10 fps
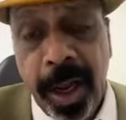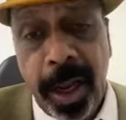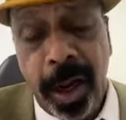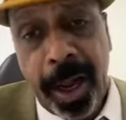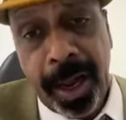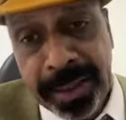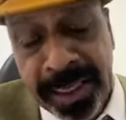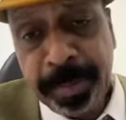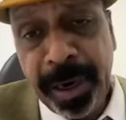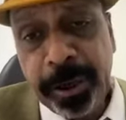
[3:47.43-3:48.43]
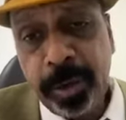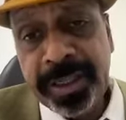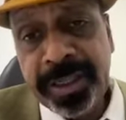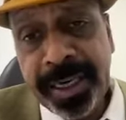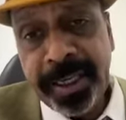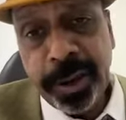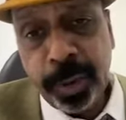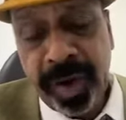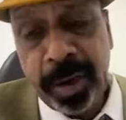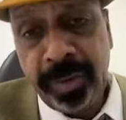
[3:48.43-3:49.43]
This particular status where
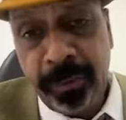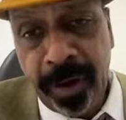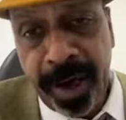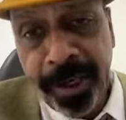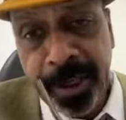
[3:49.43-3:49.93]
we find